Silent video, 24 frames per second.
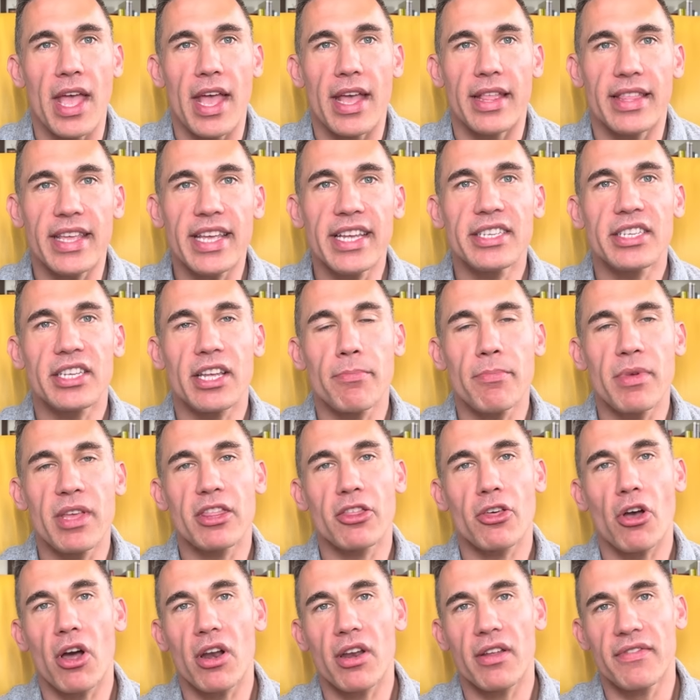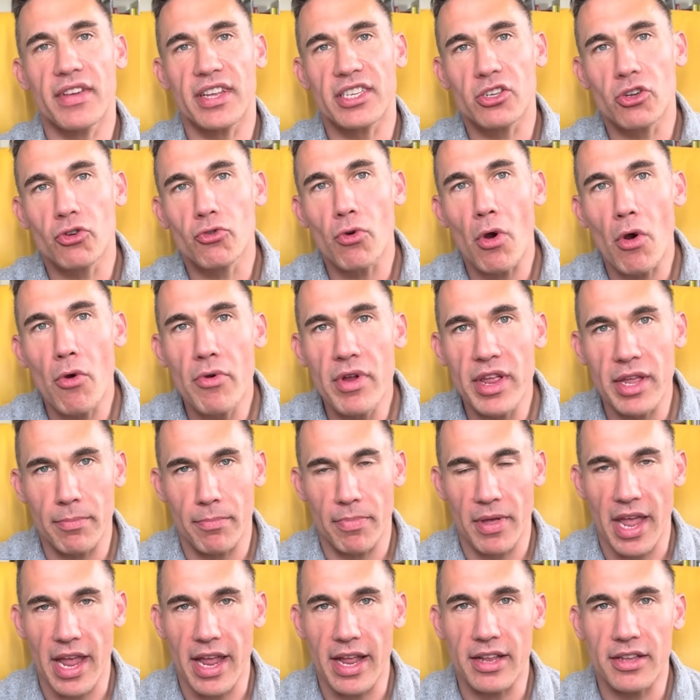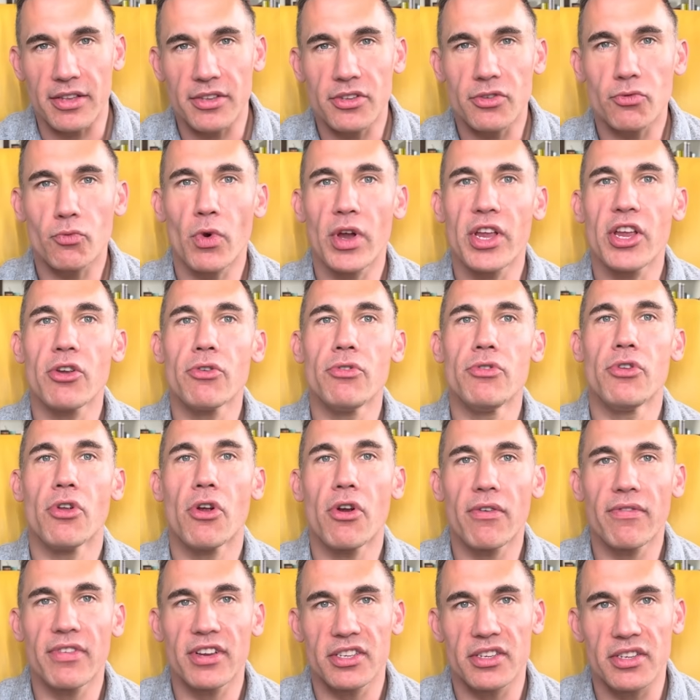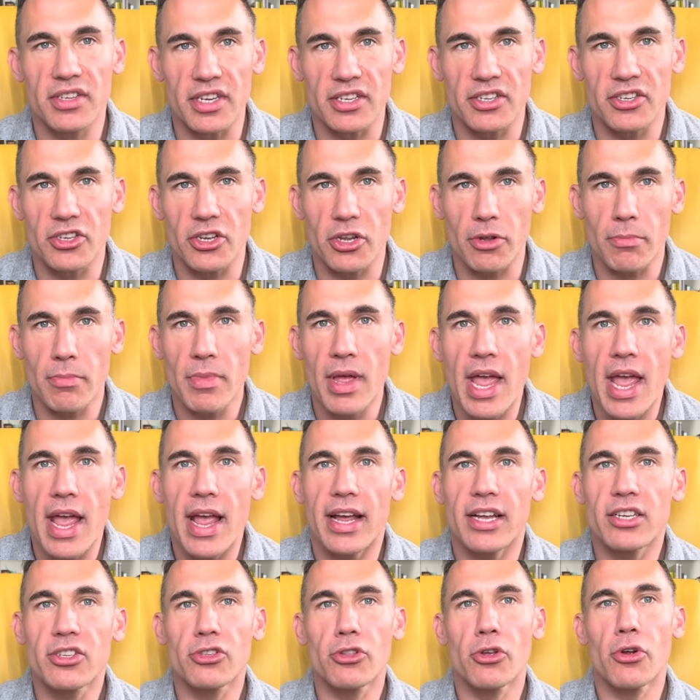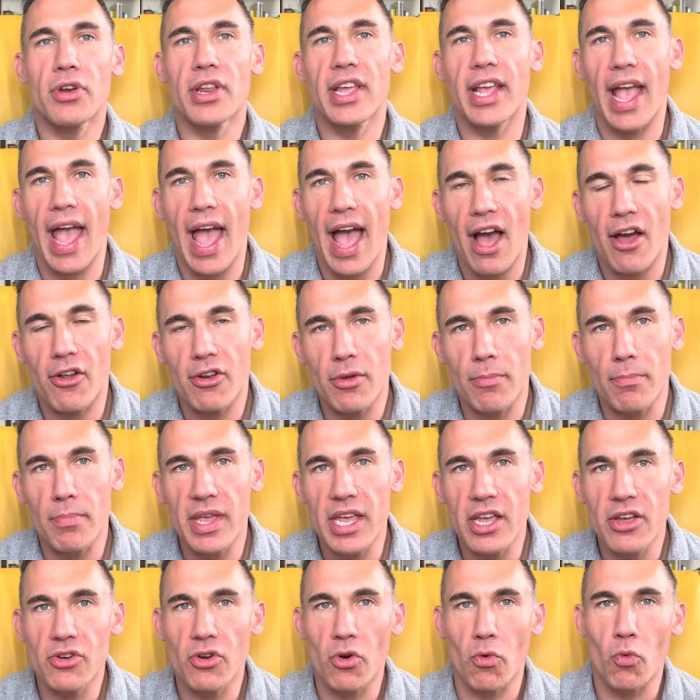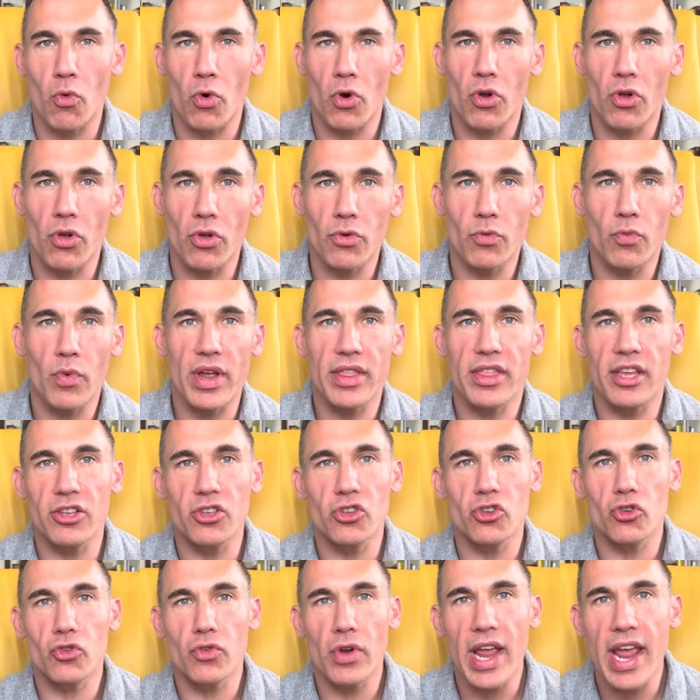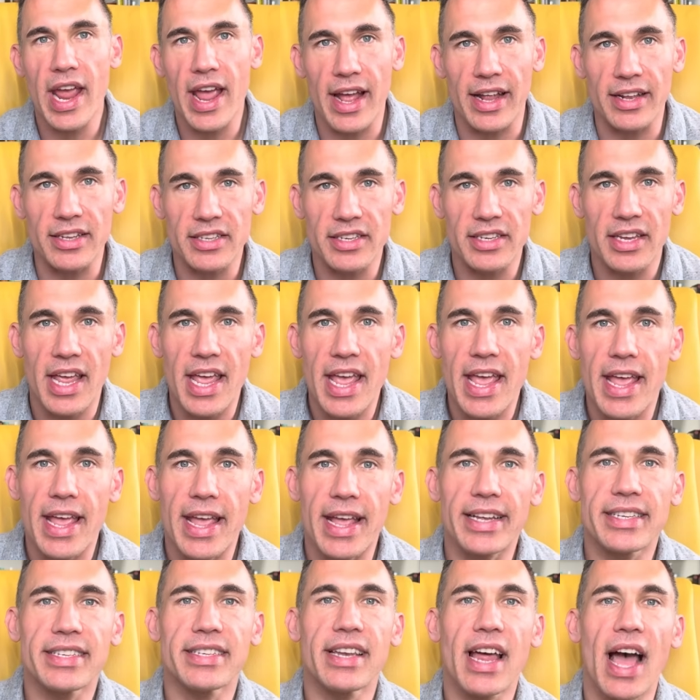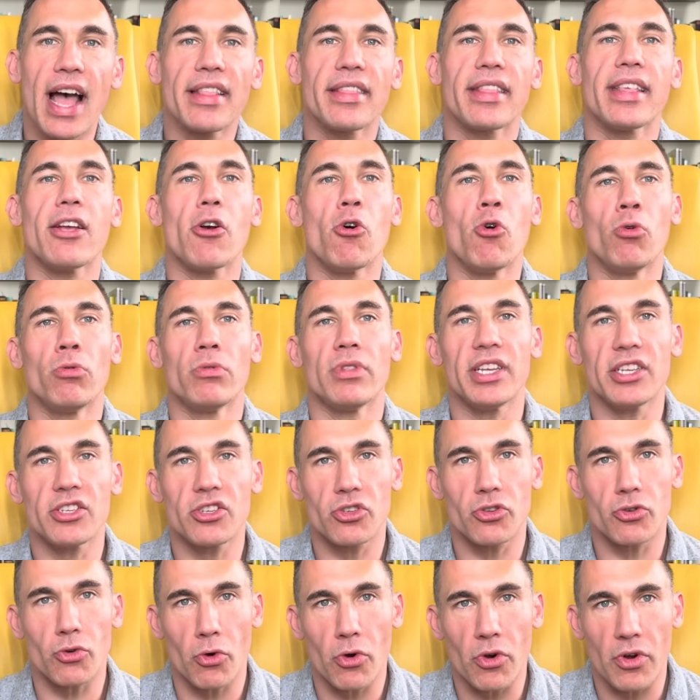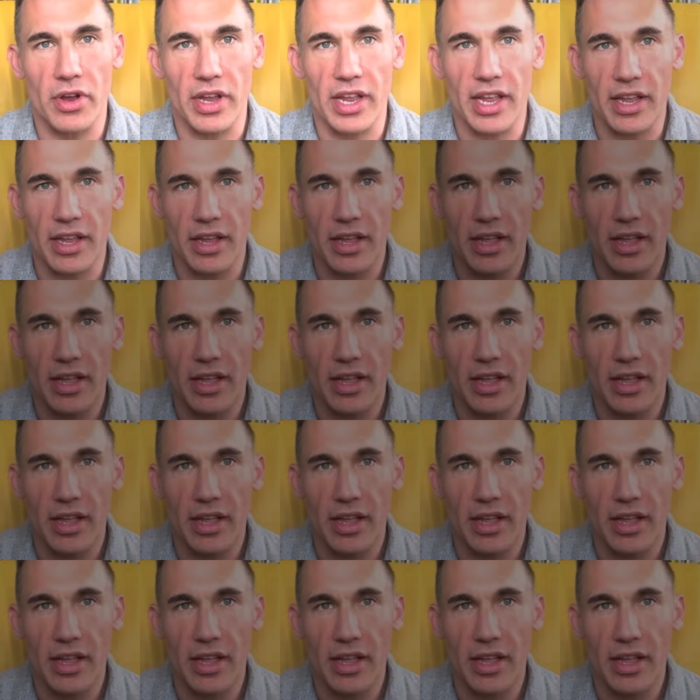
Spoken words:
These can be thought of as growing pains where your nervous system is learning how to be in a world where the trance is not the only story.